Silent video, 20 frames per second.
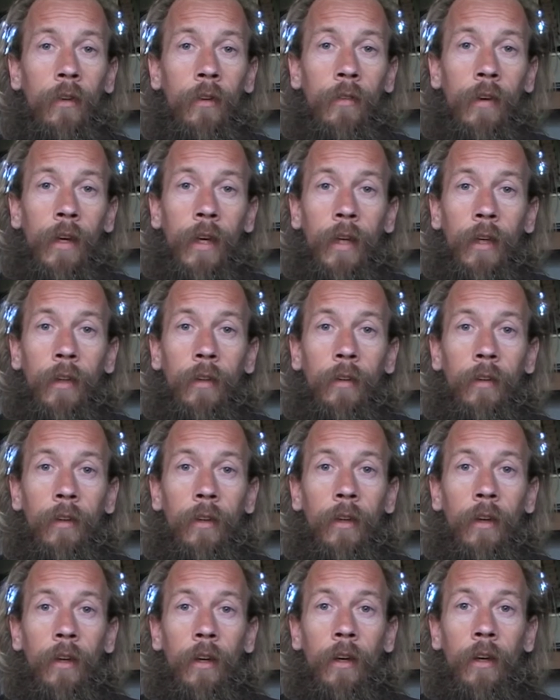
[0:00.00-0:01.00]
I've had
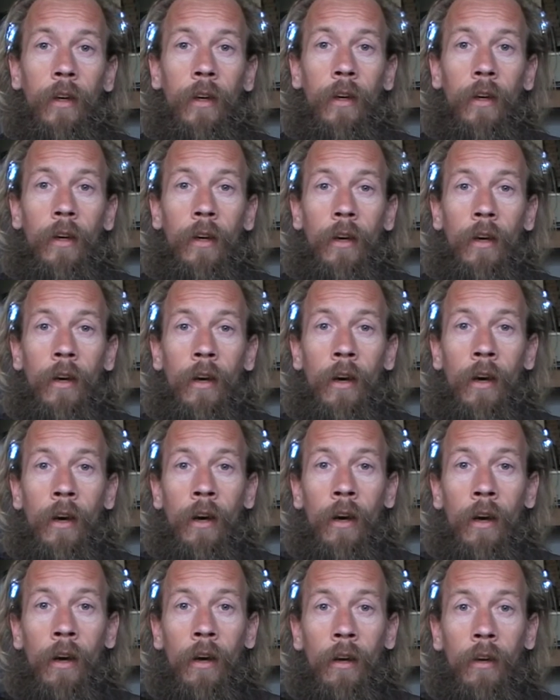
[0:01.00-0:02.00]

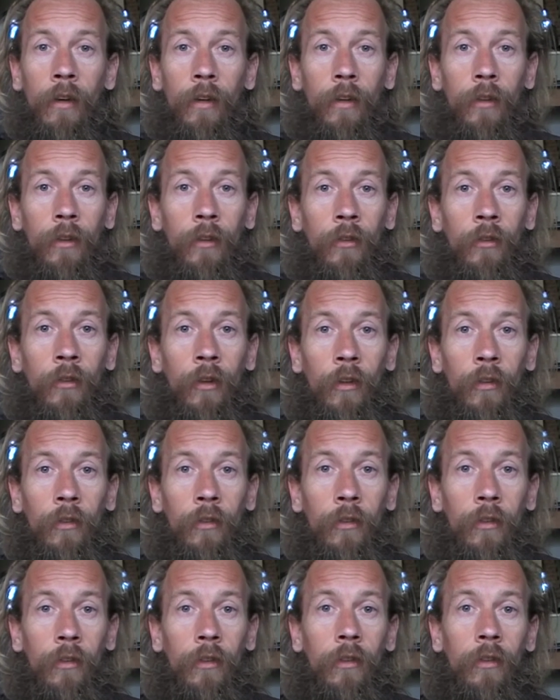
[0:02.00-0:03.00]
are
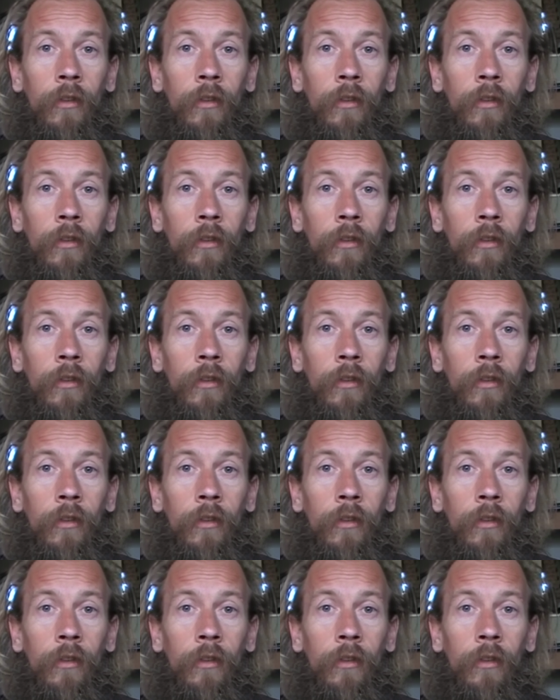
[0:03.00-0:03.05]
just,